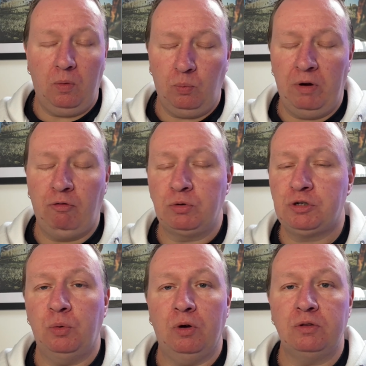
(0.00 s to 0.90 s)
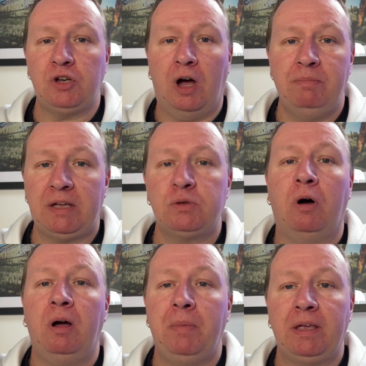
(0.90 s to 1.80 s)
we're all short on time. That's
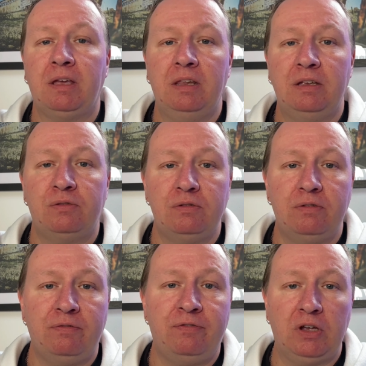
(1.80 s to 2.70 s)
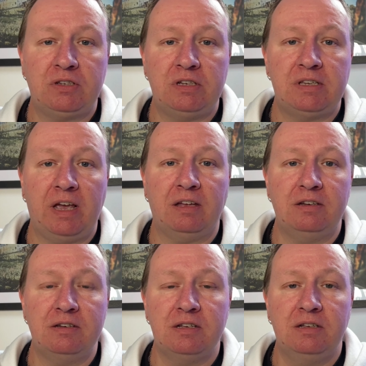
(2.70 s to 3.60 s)
why I'm making these
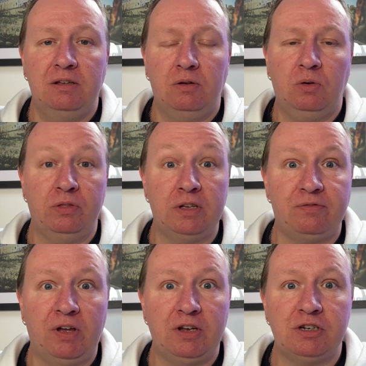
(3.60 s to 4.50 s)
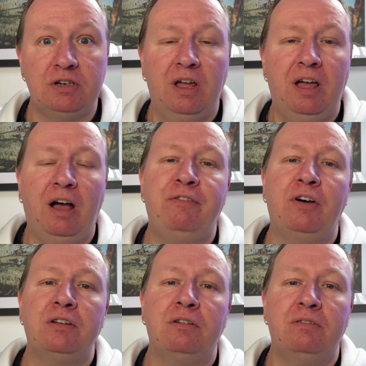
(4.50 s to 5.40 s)
30-second, or this version,
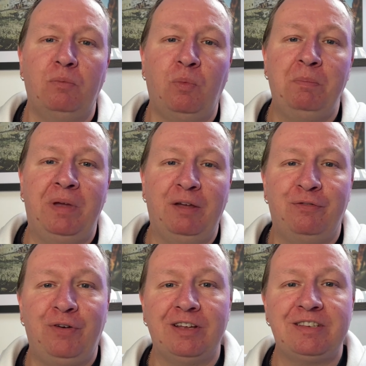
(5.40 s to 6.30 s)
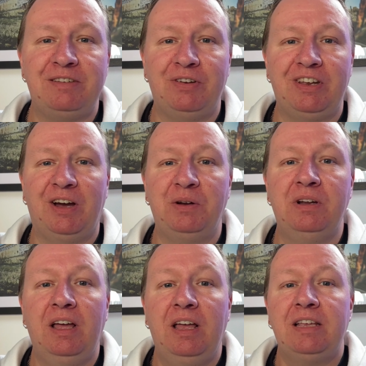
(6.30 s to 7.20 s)
a 1 minute 30 video.
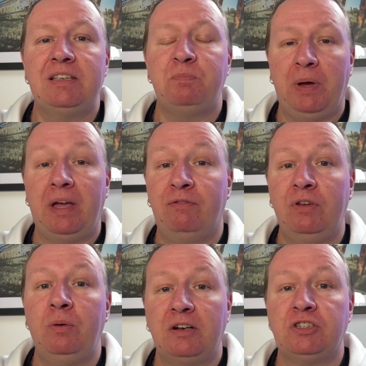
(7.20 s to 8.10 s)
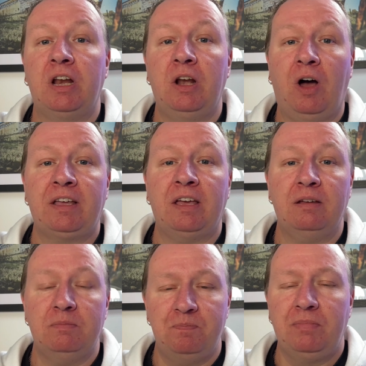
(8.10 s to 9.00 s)
But if you actually like
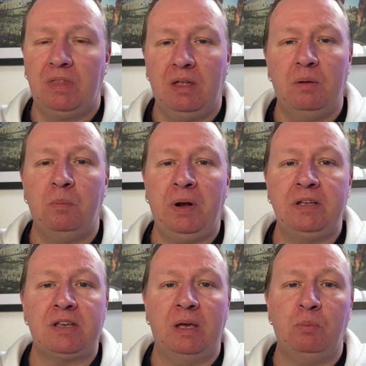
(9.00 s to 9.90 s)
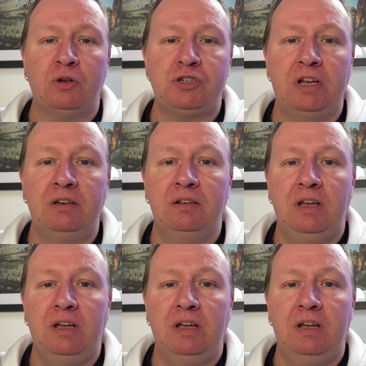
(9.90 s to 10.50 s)
it, please keep watching